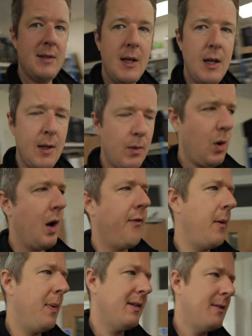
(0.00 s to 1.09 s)
quite a
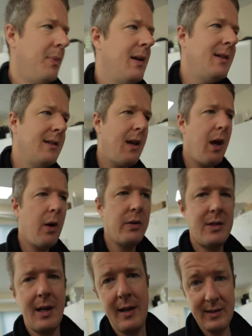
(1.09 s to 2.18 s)
few bits and pieces going on
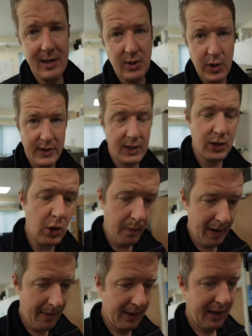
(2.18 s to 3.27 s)
today. There's an interesting job
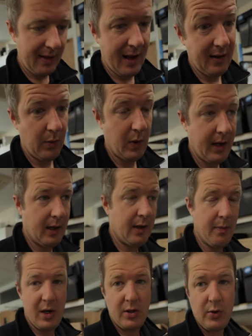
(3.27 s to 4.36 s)
happening at the end of the week, a
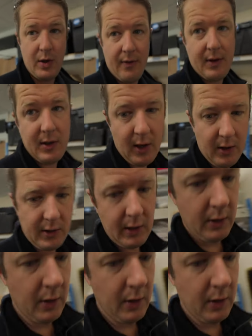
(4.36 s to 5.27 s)
commercial EV charging